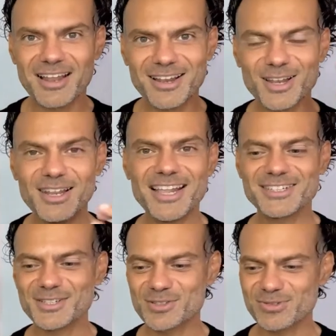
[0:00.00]

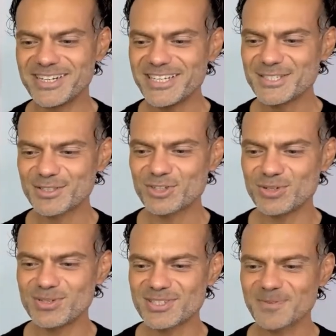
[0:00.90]
let us release the
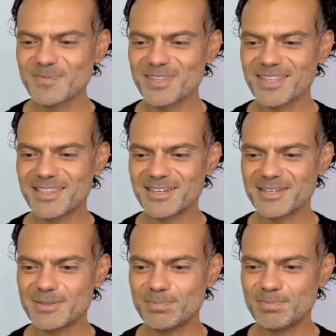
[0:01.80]
juice that
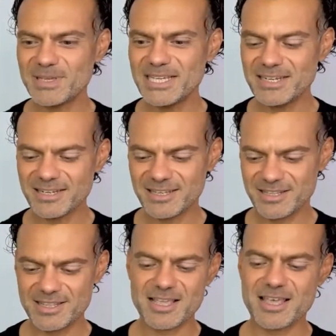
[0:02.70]
has been
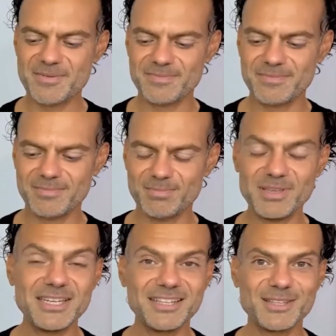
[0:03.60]
um,
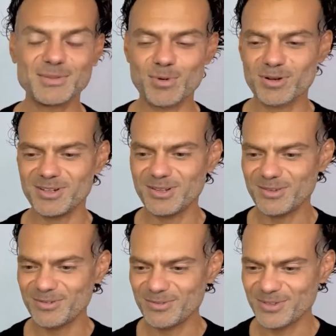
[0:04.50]
been in this bottle
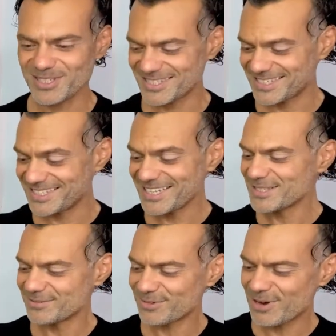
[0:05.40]

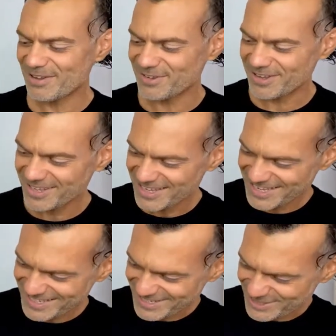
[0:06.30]
since forever.
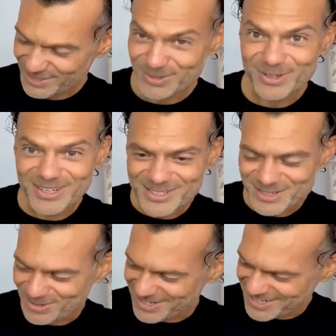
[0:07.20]
So let's
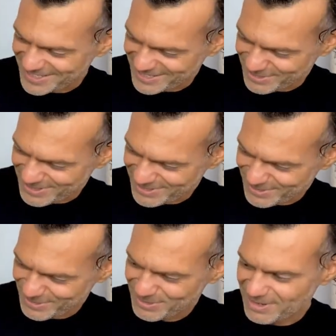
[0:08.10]
do it. Let's do it.
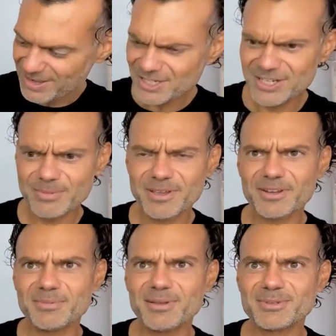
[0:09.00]
Oh, actually, am I going
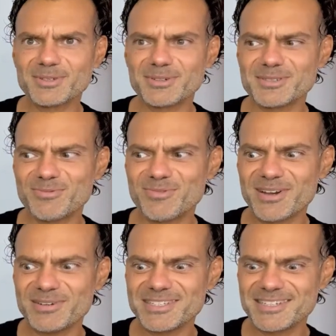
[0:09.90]
to be able to do it? It's
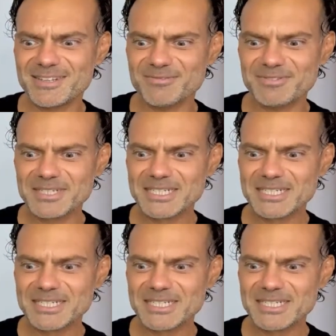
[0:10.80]
very stiff.